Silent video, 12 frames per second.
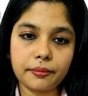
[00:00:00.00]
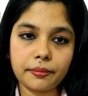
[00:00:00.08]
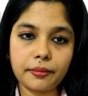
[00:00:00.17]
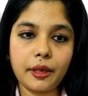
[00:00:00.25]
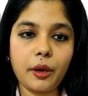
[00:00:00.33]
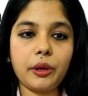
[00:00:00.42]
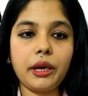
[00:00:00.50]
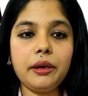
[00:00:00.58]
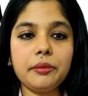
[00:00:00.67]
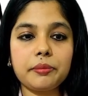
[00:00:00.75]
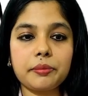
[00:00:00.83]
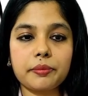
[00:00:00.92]
Okay.
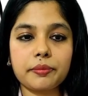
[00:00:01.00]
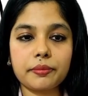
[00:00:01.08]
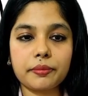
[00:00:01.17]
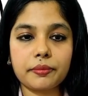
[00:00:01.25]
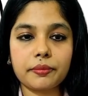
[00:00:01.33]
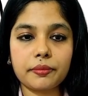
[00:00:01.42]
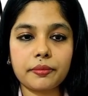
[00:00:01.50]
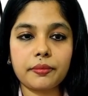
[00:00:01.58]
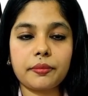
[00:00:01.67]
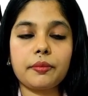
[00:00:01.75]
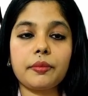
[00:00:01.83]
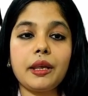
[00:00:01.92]

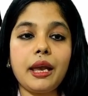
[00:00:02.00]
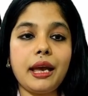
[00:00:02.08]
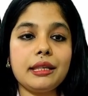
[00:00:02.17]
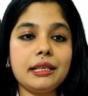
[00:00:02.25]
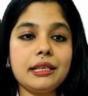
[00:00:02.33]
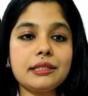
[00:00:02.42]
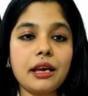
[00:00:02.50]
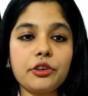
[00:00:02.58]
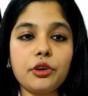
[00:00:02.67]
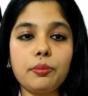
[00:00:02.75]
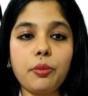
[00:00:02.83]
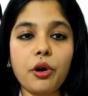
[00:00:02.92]
And these are
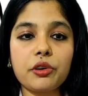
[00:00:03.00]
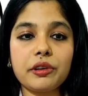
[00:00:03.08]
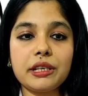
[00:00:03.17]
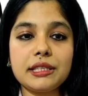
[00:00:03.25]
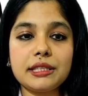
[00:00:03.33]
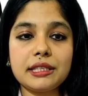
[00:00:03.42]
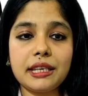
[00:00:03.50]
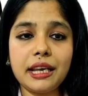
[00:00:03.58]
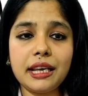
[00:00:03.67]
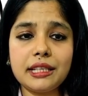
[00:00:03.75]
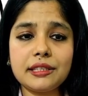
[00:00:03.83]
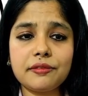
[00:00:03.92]
your bordering
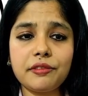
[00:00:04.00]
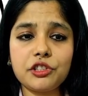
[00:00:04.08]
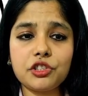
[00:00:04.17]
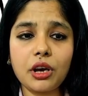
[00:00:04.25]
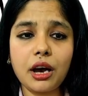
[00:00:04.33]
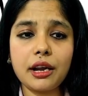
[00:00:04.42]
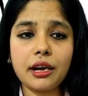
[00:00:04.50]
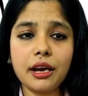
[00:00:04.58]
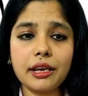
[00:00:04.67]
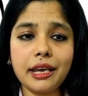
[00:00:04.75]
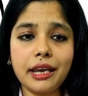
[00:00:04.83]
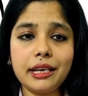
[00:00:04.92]
states which are
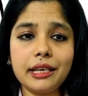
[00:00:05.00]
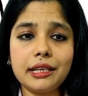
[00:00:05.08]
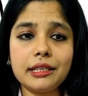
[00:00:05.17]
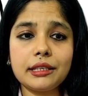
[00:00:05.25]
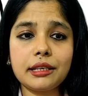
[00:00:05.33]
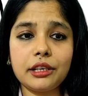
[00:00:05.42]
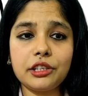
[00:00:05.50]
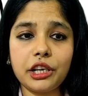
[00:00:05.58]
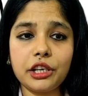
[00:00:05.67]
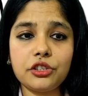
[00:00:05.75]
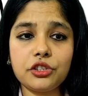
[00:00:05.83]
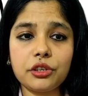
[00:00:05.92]
again in
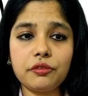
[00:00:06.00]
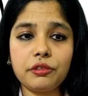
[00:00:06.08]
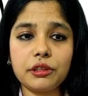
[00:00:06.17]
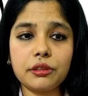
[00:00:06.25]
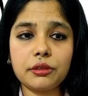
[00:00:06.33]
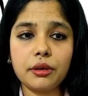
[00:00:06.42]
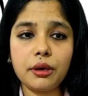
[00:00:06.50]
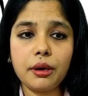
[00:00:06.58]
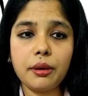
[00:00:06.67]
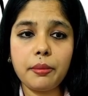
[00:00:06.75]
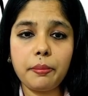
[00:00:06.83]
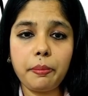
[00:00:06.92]
contention with
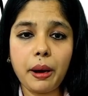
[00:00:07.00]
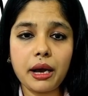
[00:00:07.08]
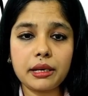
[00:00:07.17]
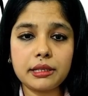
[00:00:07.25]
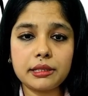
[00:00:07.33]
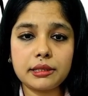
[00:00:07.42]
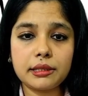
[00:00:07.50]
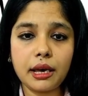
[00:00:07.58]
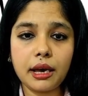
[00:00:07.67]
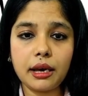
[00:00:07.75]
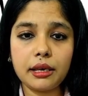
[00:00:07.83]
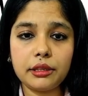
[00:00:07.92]

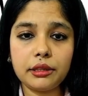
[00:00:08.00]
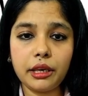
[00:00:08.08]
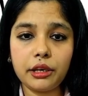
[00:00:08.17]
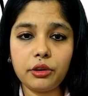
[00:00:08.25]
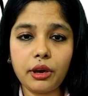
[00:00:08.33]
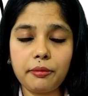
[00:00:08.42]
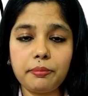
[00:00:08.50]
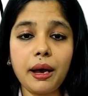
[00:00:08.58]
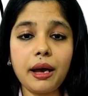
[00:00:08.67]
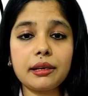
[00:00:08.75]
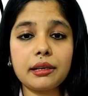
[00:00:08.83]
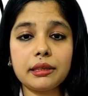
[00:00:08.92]
Pakistan. Then you have
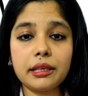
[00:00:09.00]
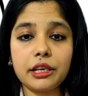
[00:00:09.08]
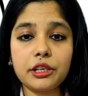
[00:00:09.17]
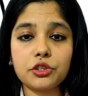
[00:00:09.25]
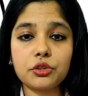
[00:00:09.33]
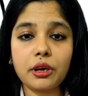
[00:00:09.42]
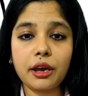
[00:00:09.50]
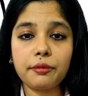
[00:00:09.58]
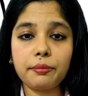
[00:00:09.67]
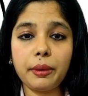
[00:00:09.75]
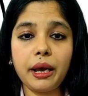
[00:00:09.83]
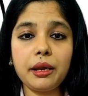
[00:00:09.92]
Bangladesh, you have
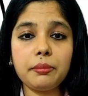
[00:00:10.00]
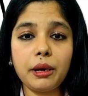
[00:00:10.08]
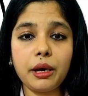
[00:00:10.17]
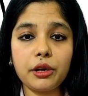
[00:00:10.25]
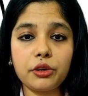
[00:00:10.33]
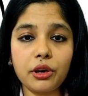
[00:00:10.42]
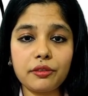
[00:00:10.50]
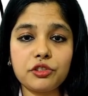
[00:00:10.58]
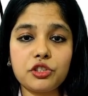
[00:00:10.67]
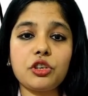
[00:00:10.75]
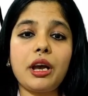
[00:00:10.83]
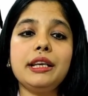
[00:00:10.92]
Myanmar, you have
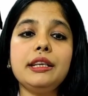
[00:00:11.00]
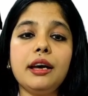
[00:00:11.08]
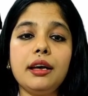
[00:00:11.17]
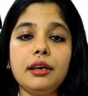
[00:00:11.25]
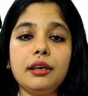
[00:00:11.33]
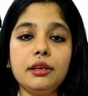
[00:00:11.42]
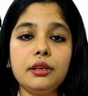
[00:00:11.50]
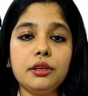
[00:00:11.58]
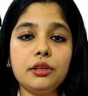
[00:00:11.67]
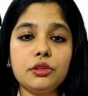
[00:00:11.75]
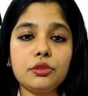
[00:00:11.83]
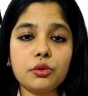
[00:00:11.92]
China.
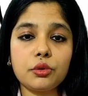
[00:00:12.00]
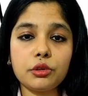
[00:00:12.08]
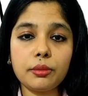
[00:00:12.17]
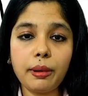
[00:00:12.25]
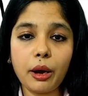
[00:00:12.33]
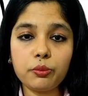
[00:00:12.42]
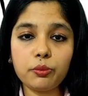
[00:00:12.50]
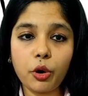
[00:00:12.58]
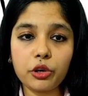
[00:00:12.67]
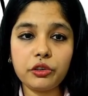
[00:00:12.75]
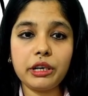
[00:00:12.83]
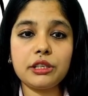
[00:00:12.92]
So the
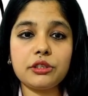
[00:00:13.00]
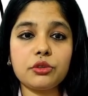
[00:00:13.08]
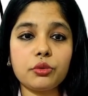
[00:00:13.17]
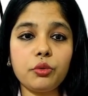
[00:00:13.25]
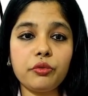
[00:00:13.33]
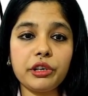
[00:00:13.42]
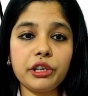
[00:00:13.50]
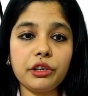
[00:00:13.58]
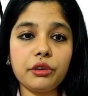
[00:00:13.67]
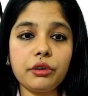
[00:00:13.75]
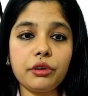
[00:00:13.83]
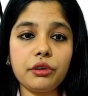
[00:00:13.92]
border is over
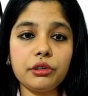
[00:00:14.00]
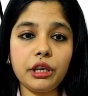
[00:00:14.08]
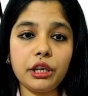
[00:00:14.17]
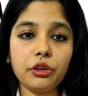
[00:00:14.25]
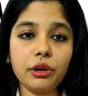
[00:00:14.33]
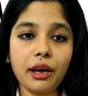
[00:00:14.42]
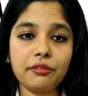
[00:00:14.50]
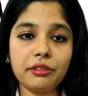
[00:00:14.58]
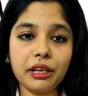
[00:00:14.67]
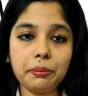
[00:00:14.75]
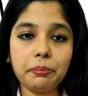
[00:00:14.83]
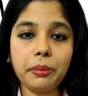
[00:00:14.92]
here. Then you have
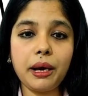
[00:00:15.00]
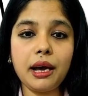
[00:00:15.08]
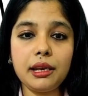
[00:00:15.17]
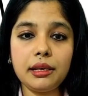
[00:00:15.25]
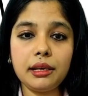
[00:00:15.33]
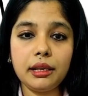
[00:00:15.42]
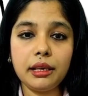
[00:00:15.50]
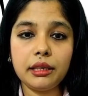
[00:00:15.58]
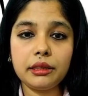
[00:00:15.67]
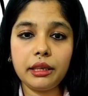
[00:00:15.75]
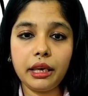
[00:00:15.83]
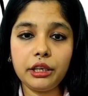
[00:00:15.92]
Nepal,
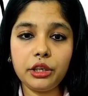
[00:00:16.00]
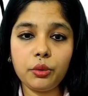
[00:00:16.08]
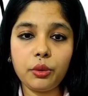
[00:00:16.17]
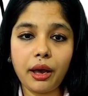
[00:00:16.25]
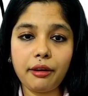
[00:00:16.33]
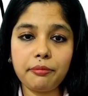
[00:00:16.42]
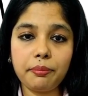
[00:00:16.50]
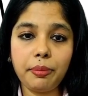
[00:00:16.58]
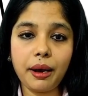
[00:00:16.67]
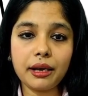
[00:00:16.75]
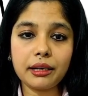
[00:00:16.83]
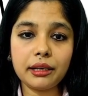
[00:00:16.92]
then you have
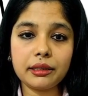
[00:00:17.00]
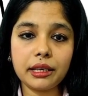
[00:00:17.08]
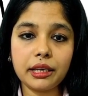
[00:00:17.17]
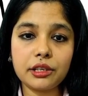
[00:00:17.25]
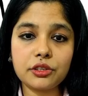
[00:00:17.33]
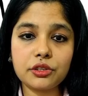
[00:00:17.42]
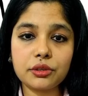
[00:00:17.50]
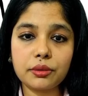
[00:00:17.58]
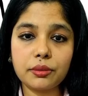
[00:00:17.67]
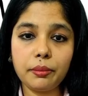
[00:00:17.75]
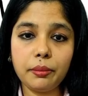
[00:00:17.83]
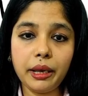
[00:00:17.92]
Bangladesh,
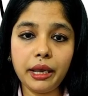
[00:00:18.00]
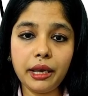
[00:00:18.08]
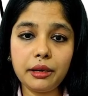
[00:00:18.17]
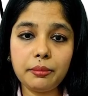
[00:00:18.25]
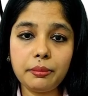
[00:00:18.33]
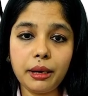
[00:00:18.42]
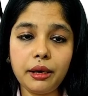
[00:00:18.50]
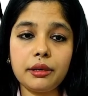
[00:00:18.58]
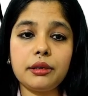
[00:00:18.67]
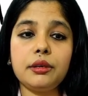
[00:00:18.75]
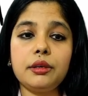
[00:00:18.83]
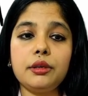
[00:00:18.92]
Myanmar.
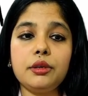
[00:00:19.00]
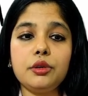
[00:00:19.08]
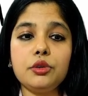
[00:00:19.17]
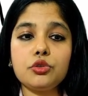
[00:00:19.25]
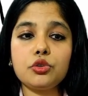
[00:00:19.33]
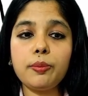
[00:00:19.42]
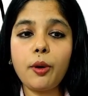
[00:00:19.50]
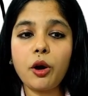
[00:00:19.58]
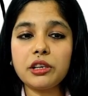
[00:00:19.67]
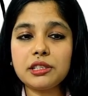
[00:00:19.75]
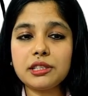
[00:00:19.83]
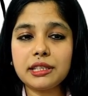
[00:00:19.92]
So
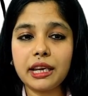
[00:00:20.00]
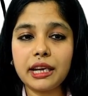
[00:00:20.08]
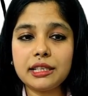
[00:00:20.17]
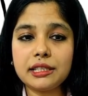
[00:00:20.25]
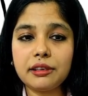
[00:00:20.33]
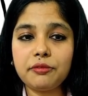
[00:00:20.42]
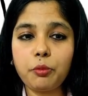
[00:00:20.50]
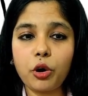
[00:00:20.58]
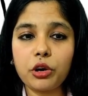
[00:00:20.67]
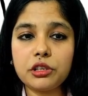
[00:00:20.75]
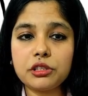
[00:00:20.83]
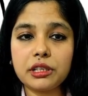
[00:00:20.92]
border states
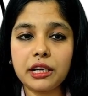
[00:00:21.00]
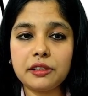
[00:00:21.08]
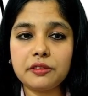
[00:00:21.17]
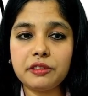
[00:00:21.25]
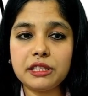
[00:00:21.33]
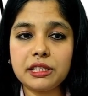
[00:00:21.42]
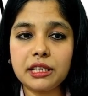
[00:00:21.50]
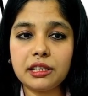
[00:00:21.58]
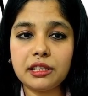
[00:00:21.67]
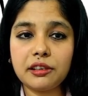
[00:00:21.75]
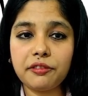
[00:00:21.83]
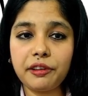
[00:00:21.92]
we see the
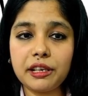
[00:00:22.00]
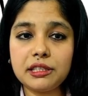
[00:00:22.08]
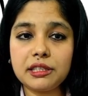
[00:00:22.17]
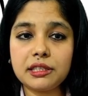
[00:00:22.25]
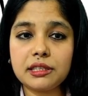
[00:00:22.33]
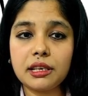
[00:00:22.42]
defense